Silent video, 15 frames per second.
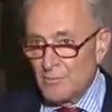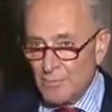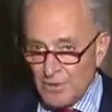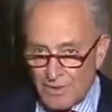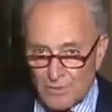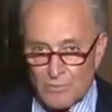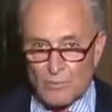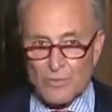
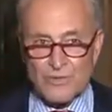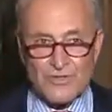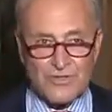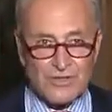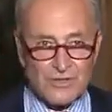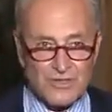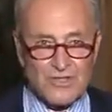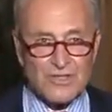But we're
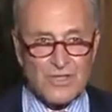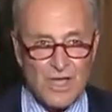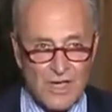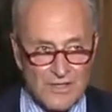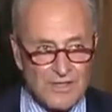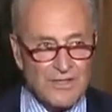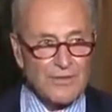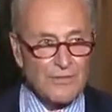still
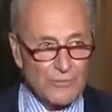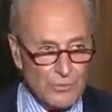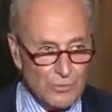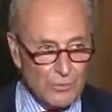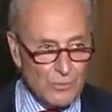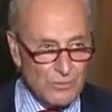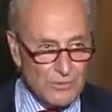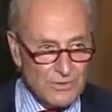slogging
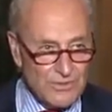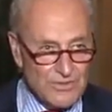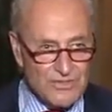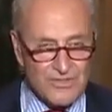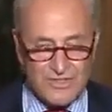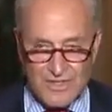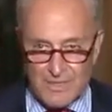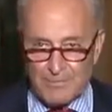through
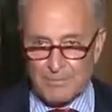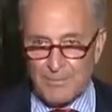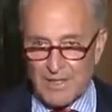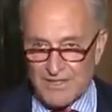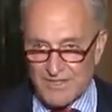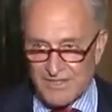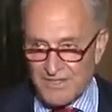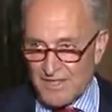step by
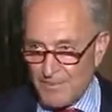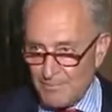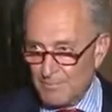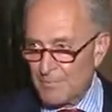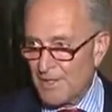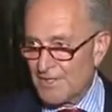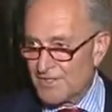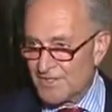step
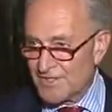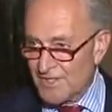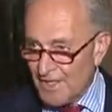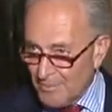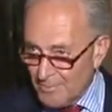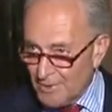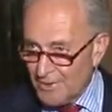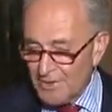by
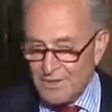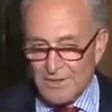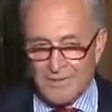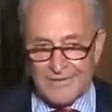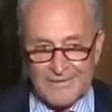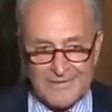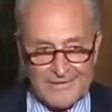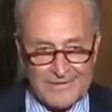step,
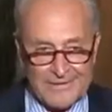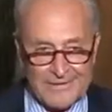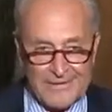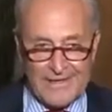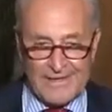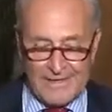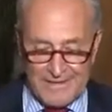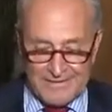
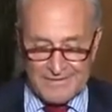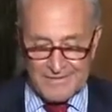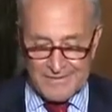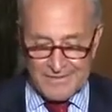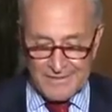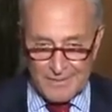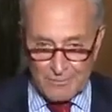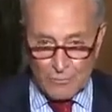and
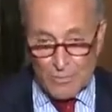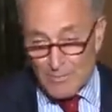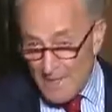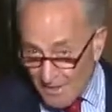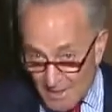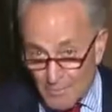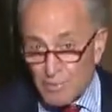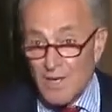we're
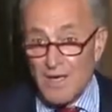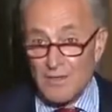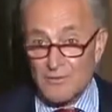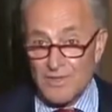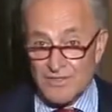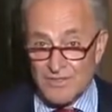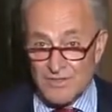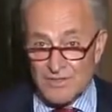making
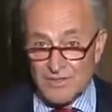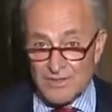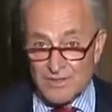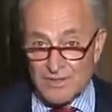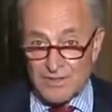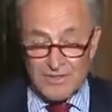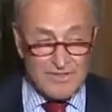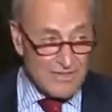progress.
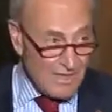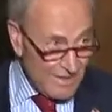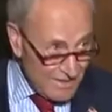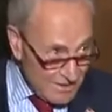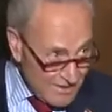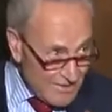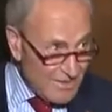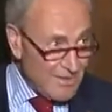It's not
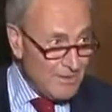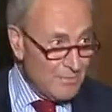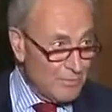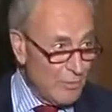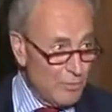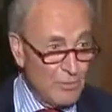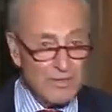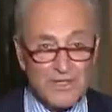easy,
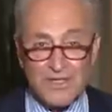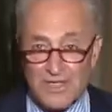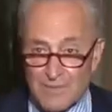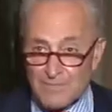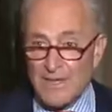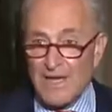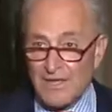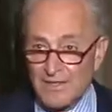but we're
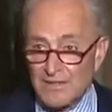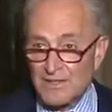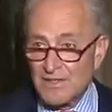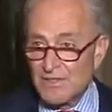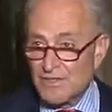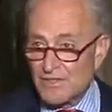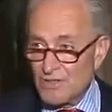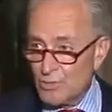keep at it
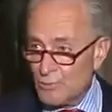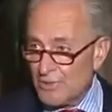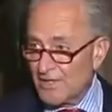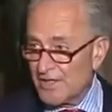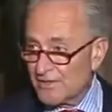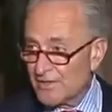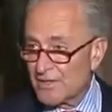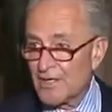till we
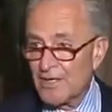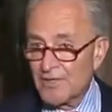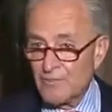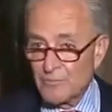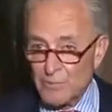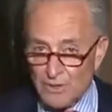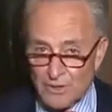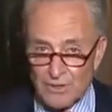get the kind
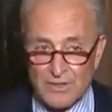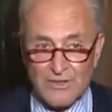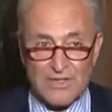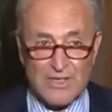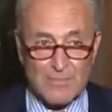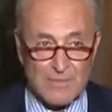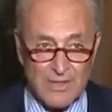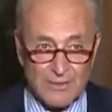of bill
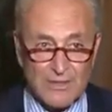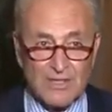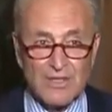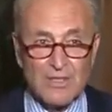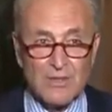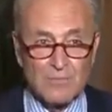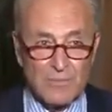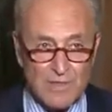the
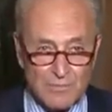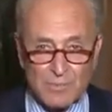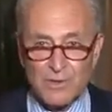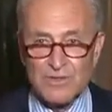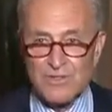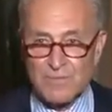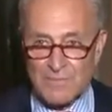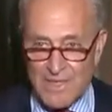American
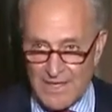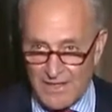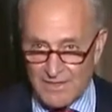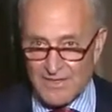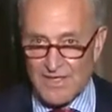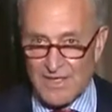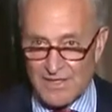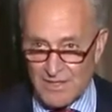people
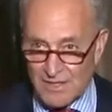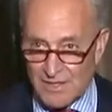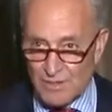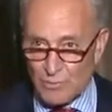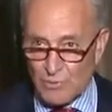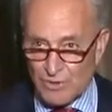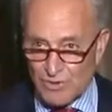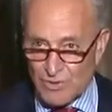demand and need,
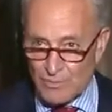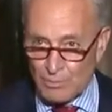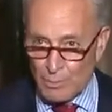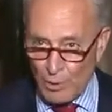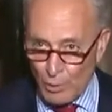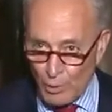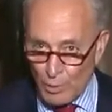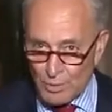which is a
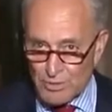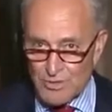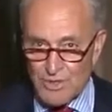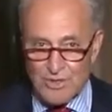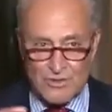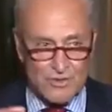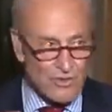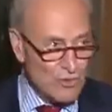bold,
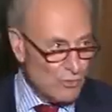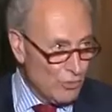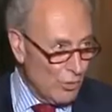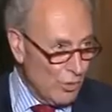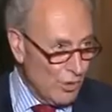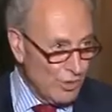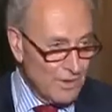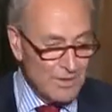
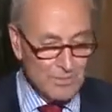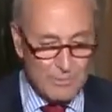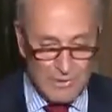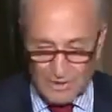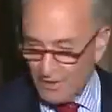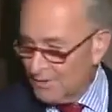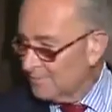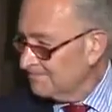strong
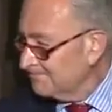bill.